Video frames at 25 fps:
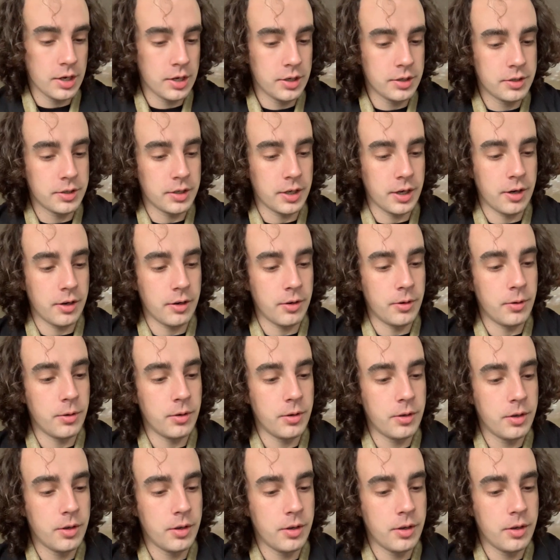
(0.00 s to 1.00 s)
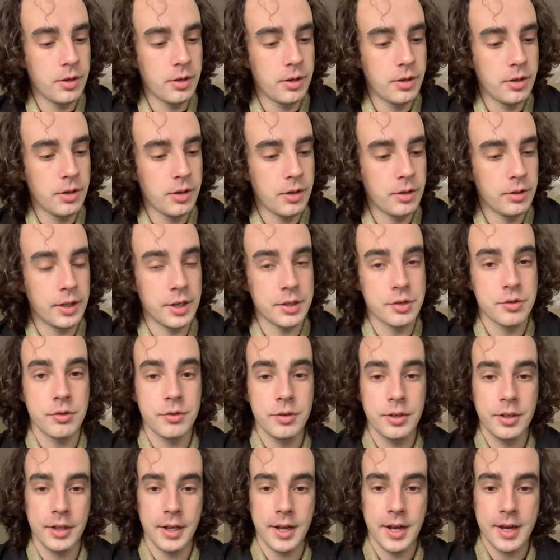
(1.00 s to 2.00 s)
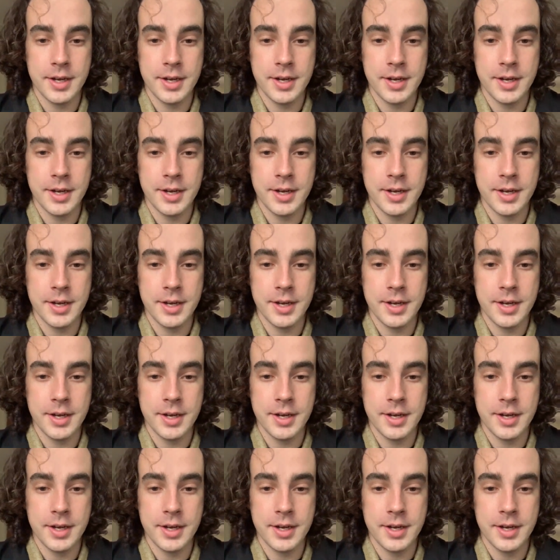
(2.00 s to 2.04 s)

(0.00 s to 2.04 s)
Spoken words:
So that's really the